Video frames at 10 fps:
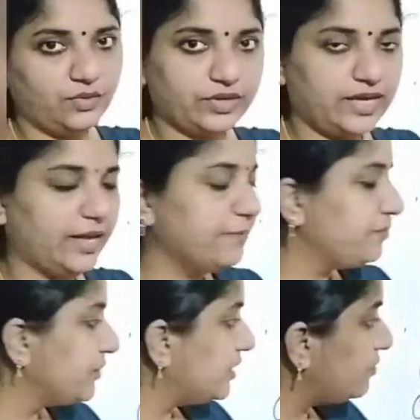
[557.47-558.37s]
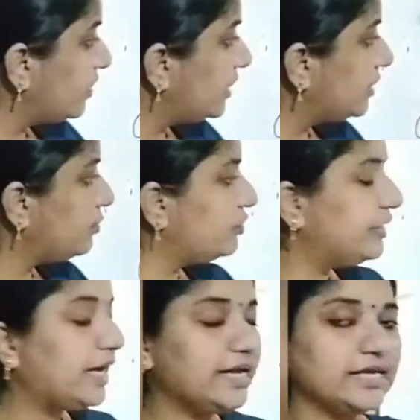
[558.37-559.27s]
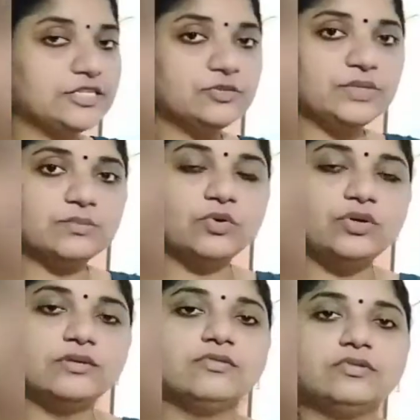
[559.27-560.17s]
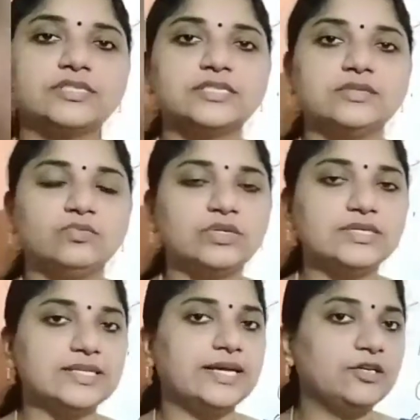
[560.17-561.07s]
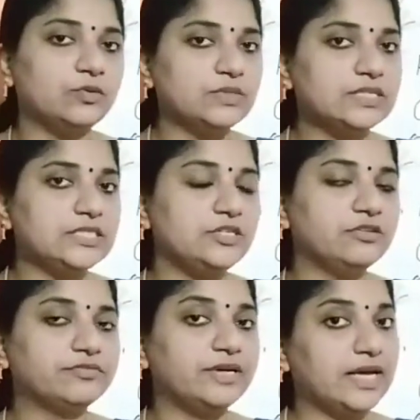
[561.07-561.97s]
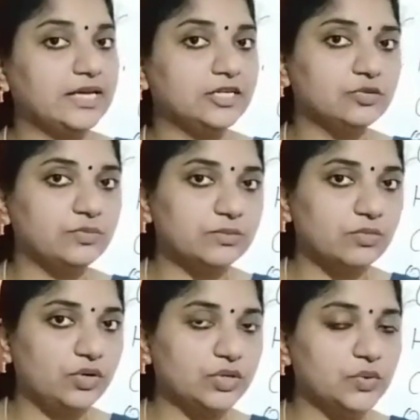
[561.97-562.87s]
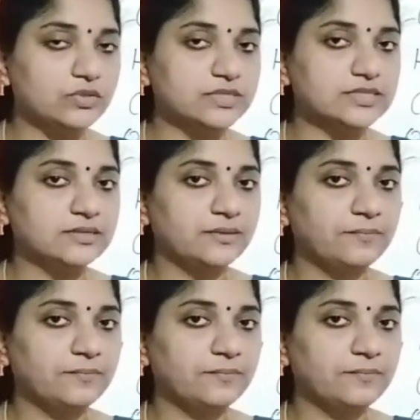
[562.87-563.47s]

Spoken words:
Okay. Then what about diatomic molecules? What is the atomicity of diatomic molecules?